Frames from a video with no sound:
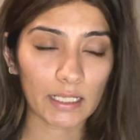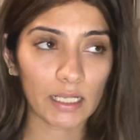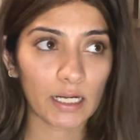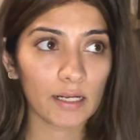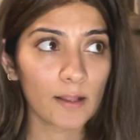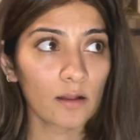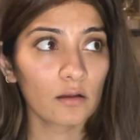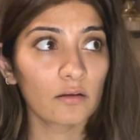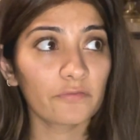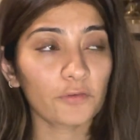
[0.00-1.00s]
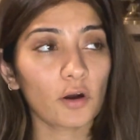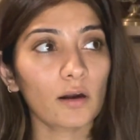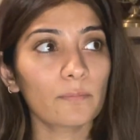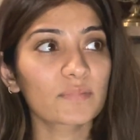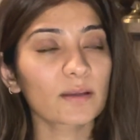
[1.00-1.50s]
And
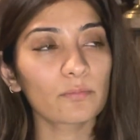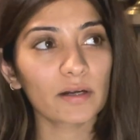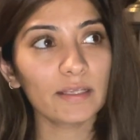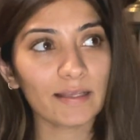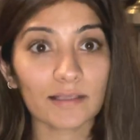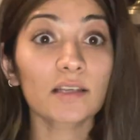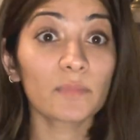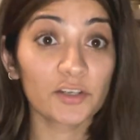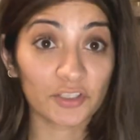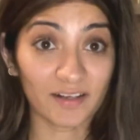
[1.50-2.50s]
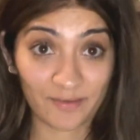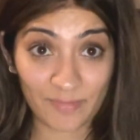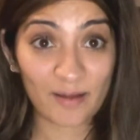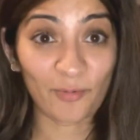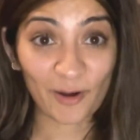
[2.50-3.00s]
for somebody, as I mentioned,
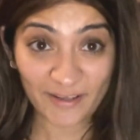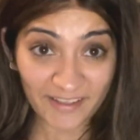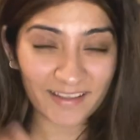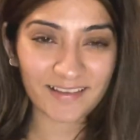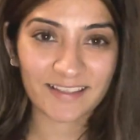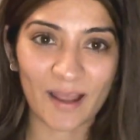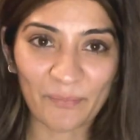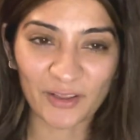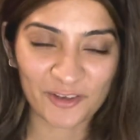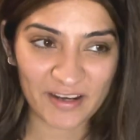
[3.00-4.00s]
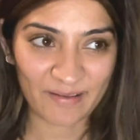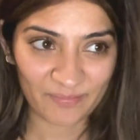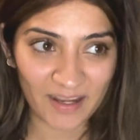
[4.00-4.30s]
my body is apple shaped.